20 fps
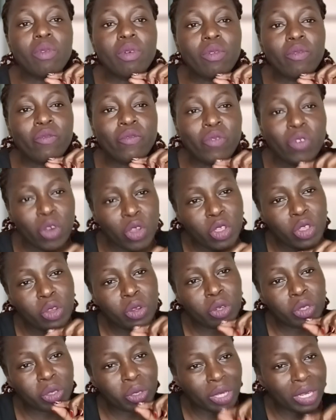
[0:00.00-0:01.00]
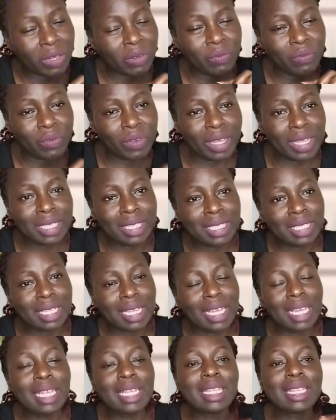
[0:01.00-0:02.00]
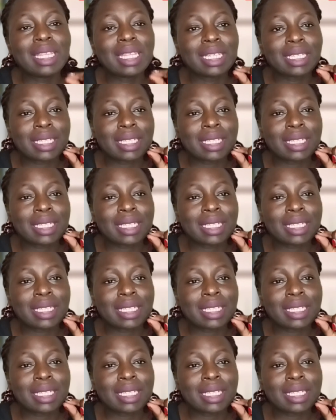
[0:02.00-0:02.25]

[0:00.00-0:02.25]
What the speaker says: for you to invest in the